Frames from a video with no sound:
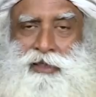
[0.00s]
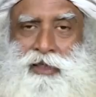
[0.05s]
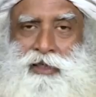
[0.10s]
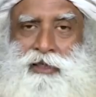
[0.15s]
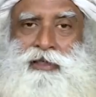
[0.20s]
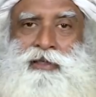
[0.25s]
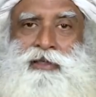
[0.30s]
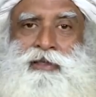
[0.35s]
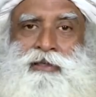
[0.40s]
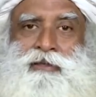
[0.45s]

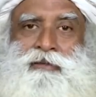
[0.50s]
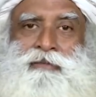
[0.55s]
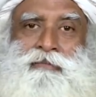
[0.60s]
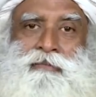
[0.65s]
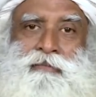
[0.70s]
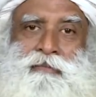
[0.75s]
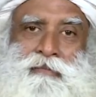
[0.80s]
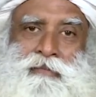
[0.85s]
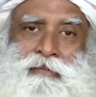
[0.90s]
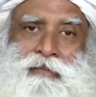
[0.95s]
it.
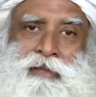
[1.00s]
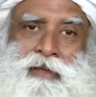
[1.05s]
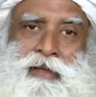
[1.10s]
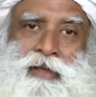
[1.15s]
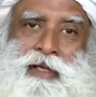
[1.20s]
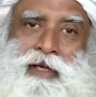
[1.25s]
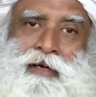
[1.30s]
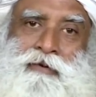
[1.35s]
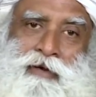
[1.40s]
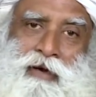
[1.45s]

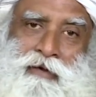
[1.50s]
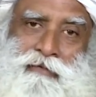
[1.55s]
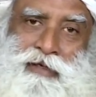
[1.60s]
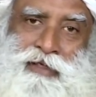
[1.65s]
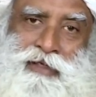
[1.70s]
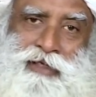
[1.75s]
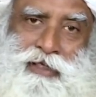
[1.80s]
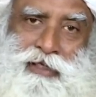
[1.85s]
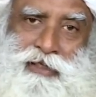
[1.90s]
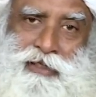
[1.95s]
If every
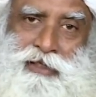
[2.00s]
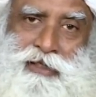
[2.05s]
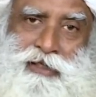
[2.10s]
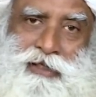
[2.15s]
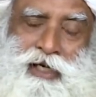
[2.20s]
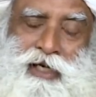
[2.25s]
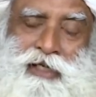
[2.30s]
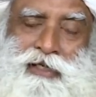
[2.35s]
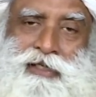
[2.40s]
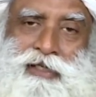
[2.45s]
citizen takes